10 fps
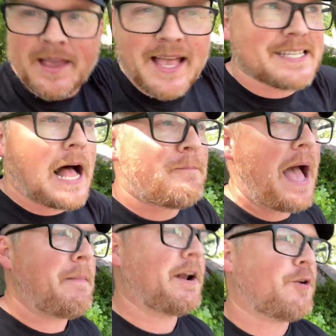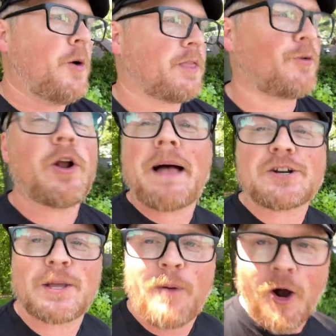is not Batman Road, but the road I'm
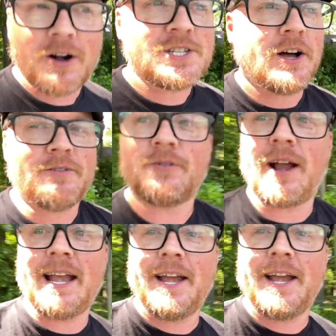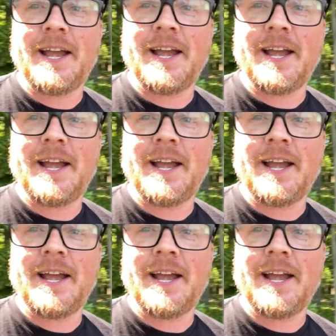actually parked on right here